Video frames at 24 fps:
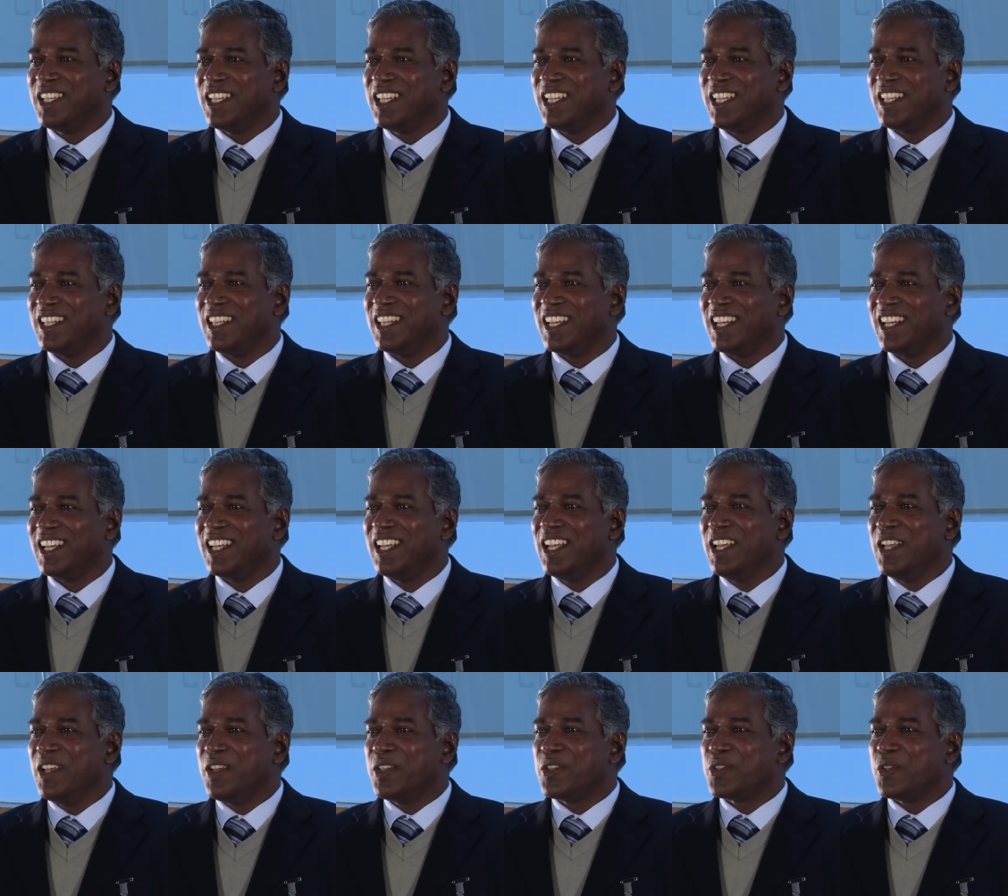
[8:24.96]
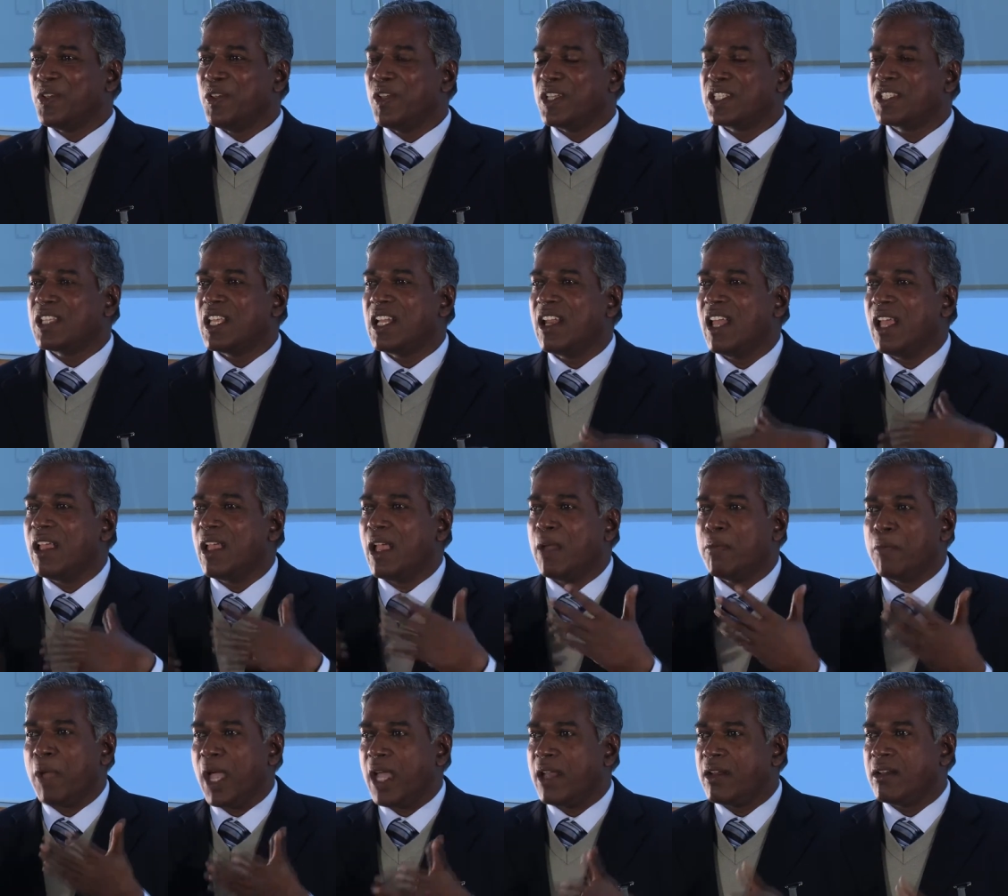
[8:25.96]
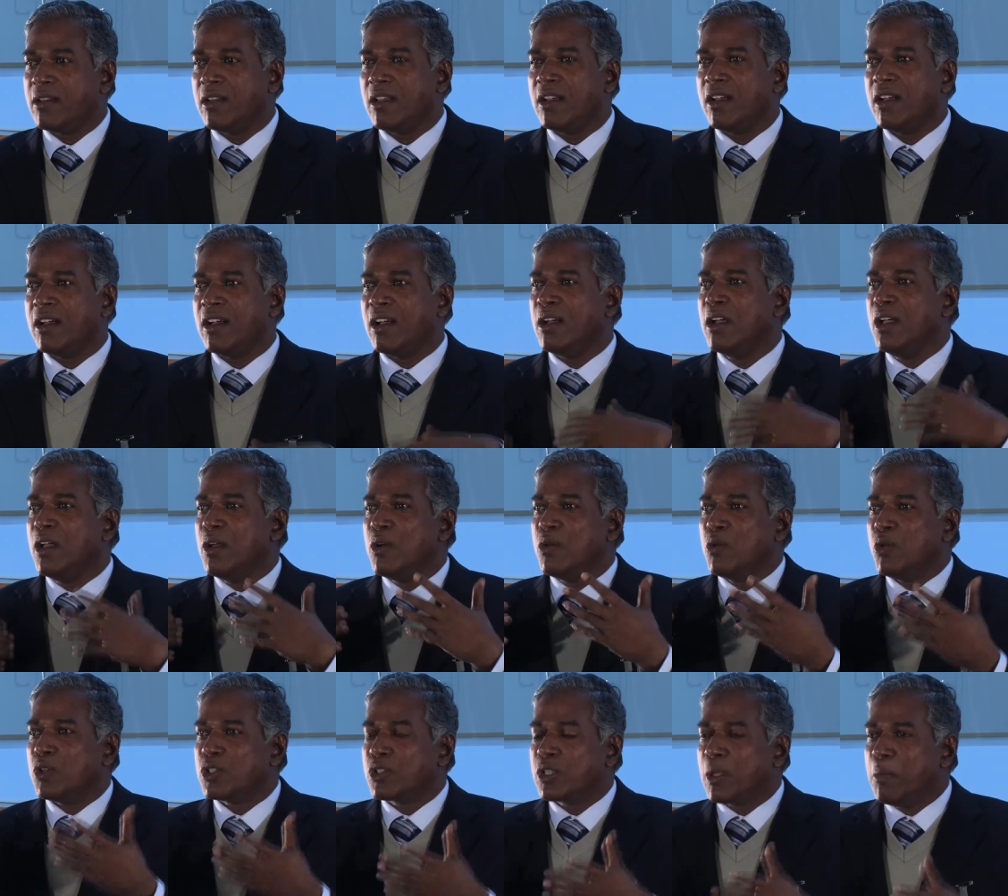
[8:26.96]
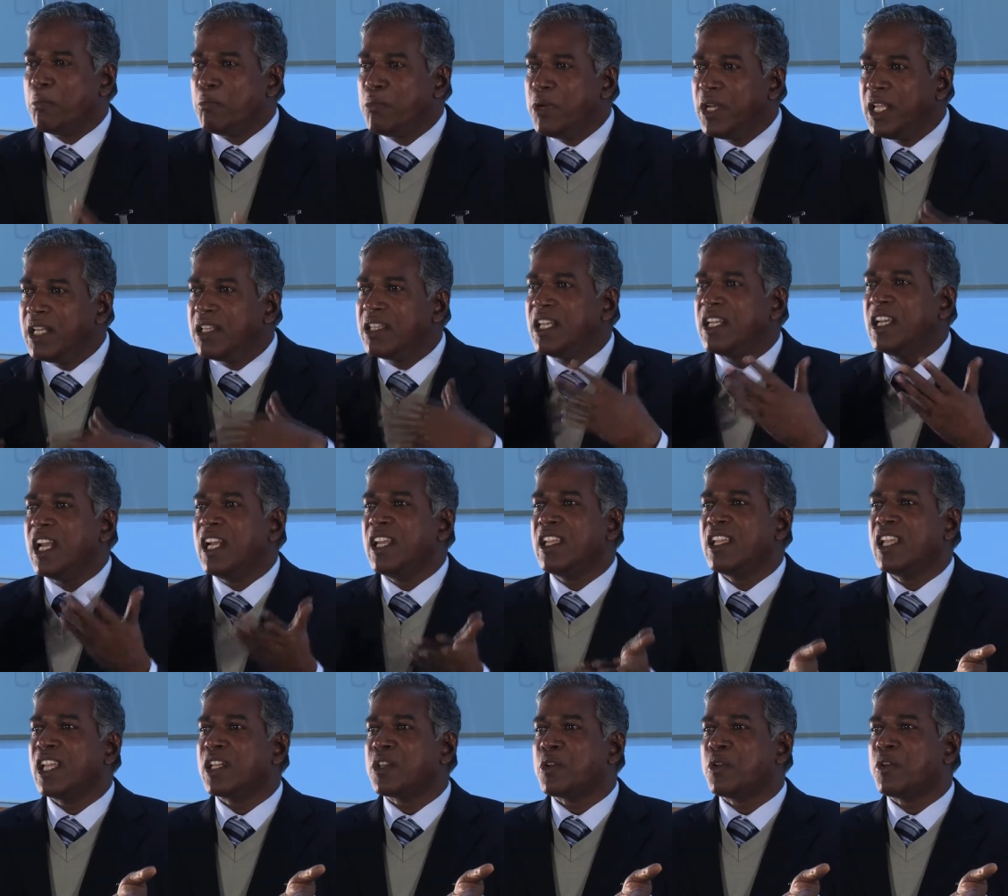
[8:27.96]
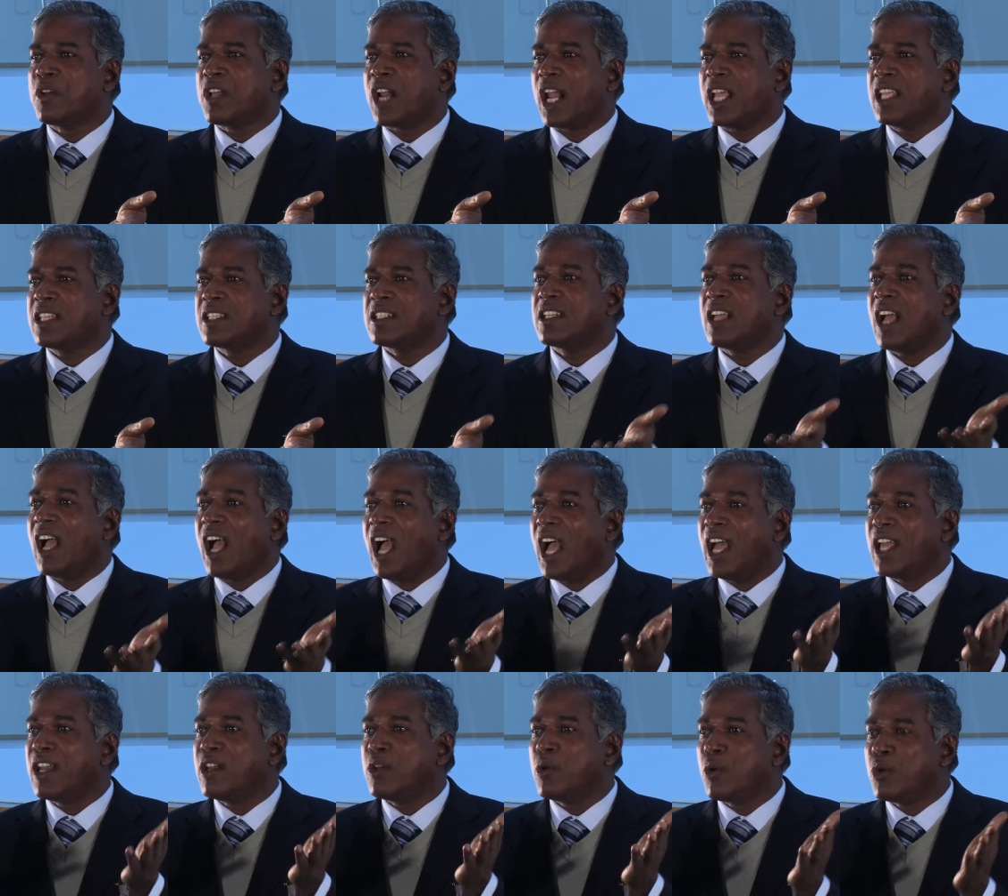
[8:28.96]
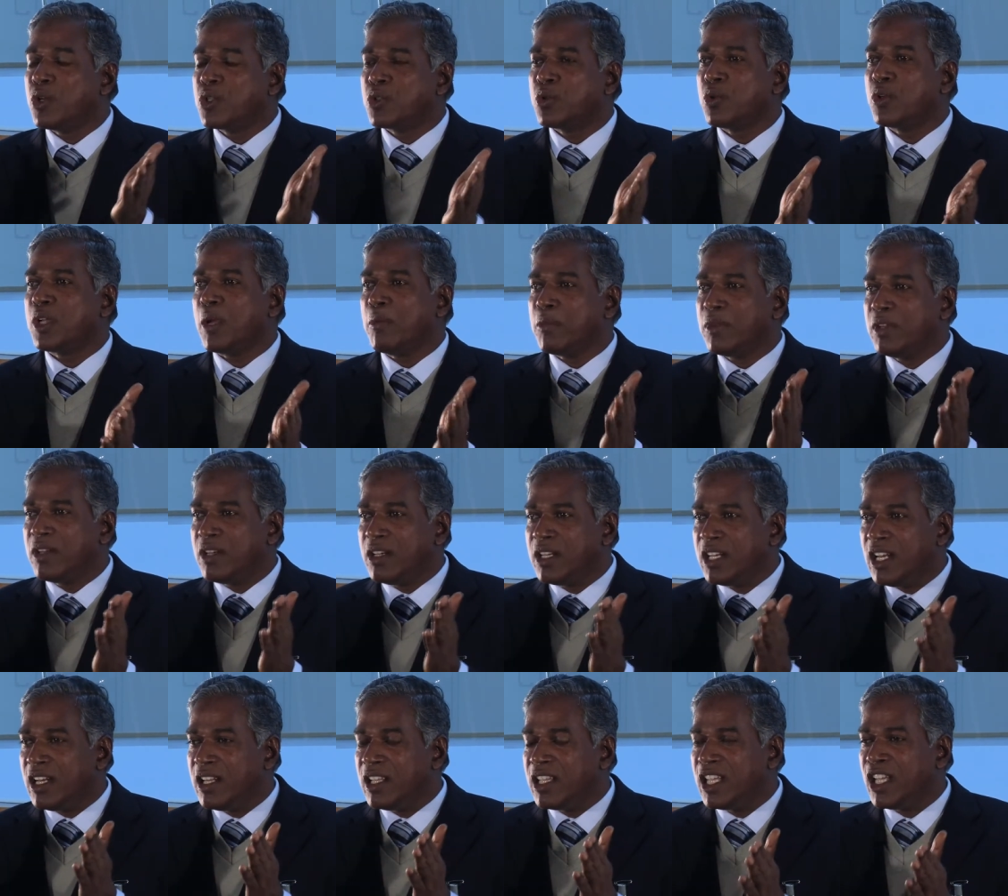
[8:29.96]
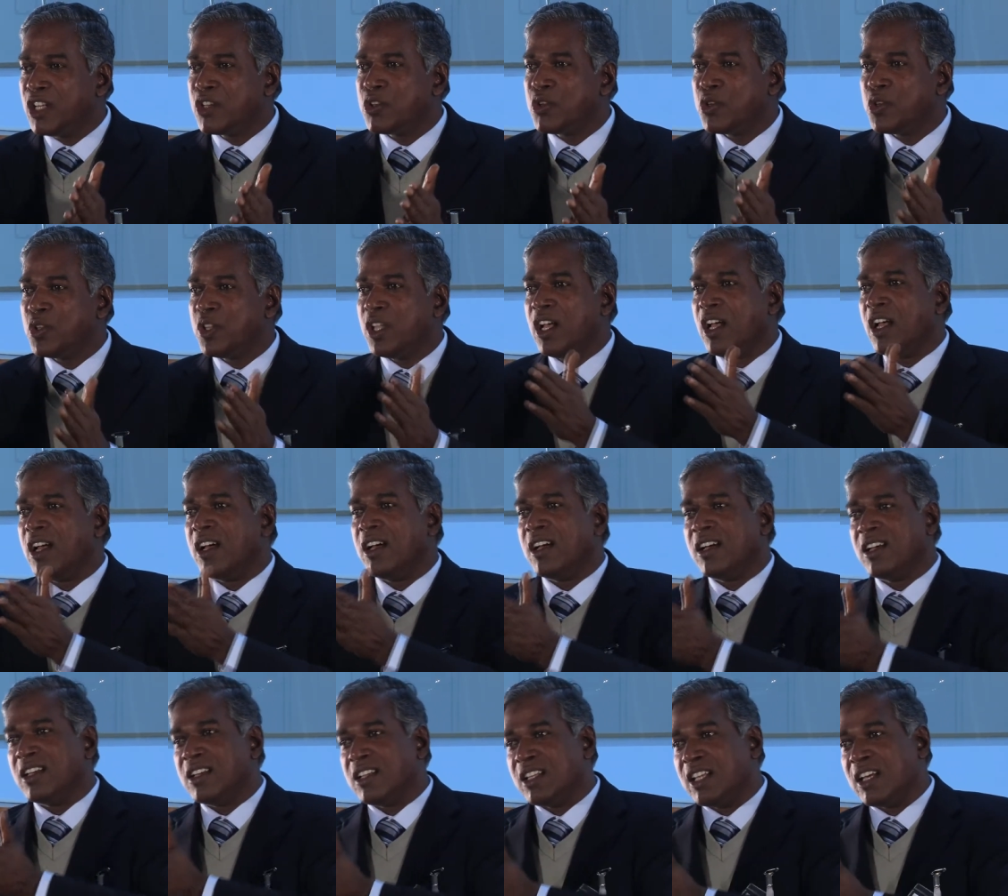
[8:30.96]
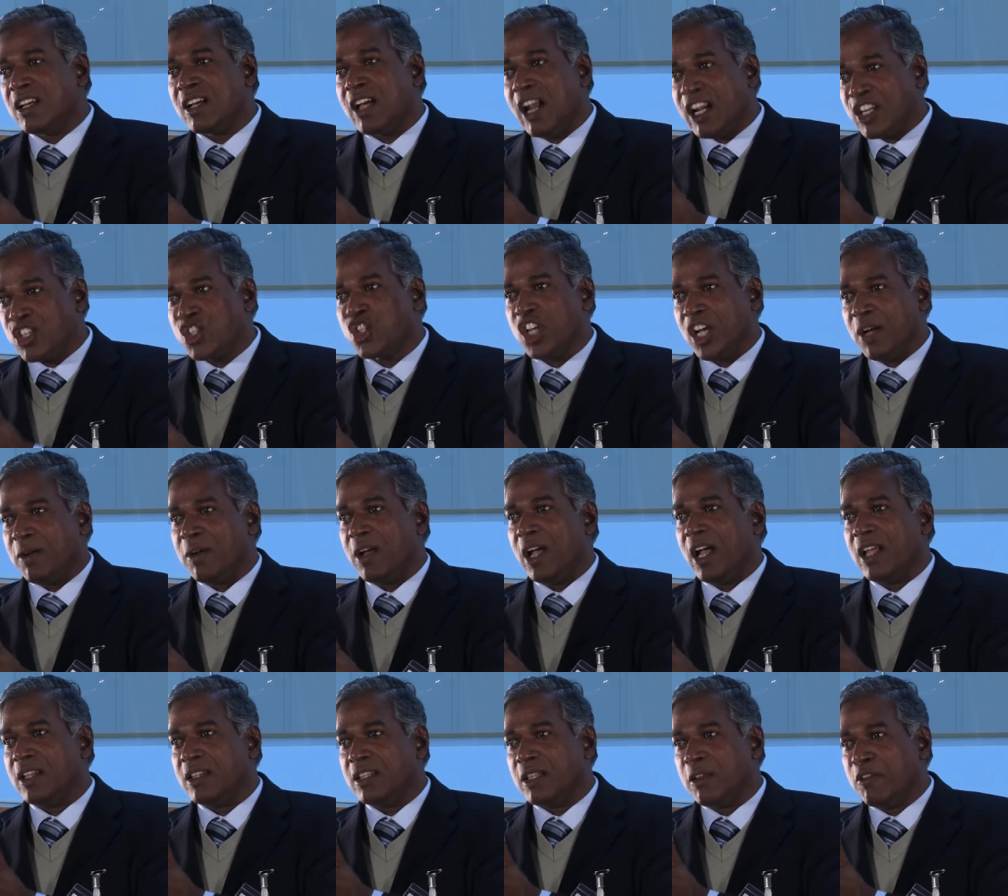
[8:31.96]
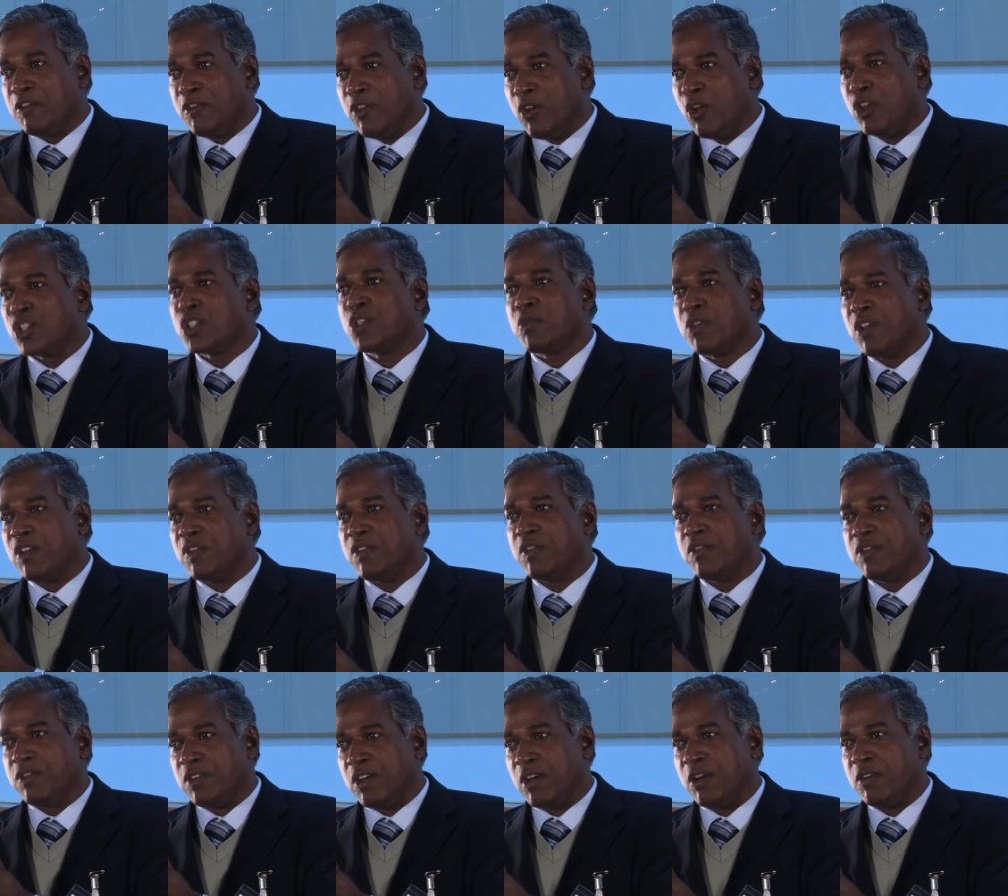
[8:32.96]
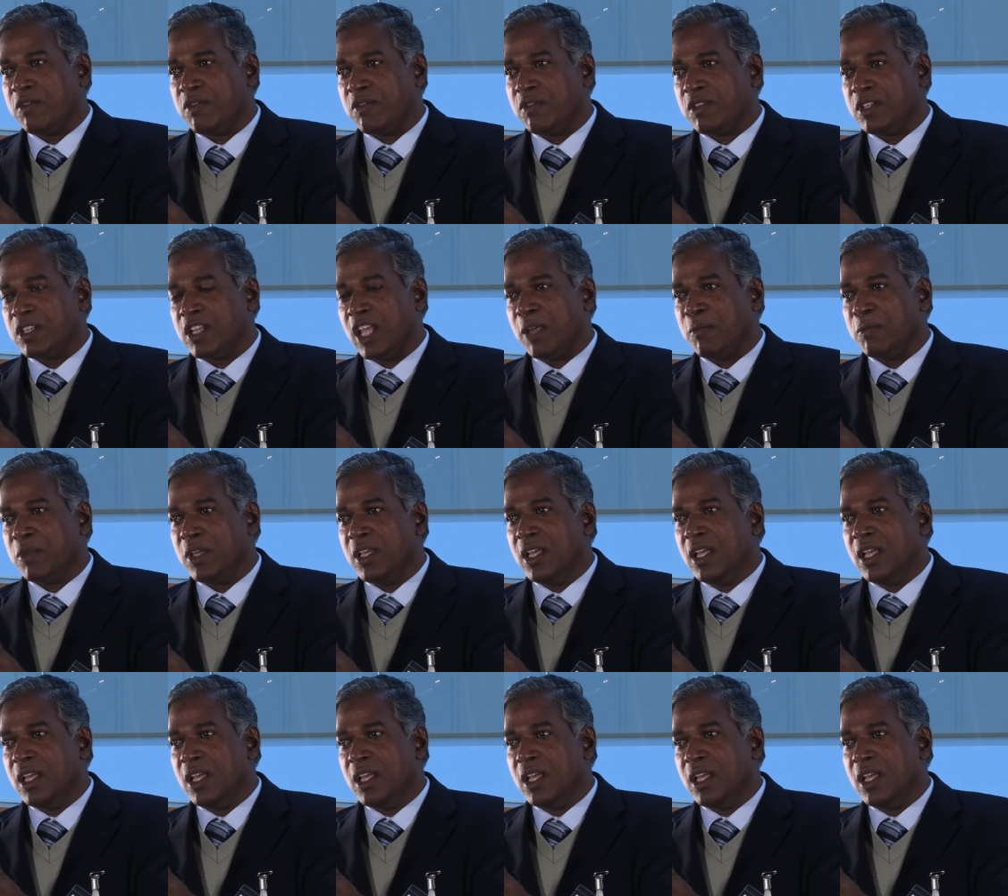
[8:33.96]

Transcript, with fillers: in there. So you was a man uh, was completely dedicated to Christ and also dedicated to the, the culture and the philosophy of, of time.